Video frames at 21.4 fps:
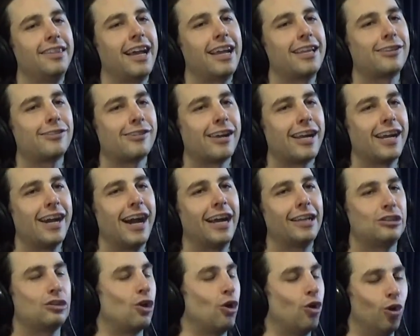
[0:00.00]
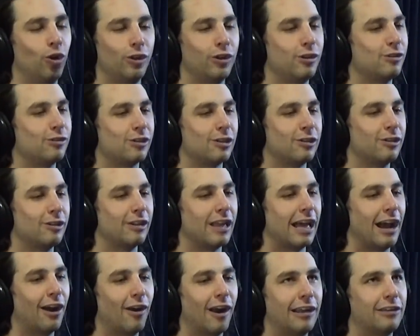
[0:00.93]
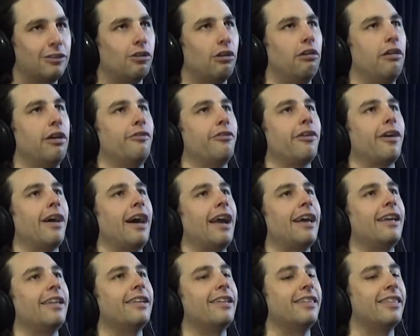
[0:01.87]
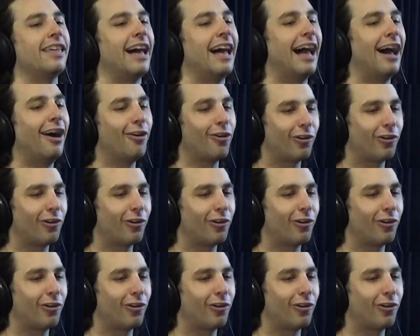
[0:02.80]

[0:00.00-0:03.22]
that's right, I totally used to do that, or I totally forgot I did that.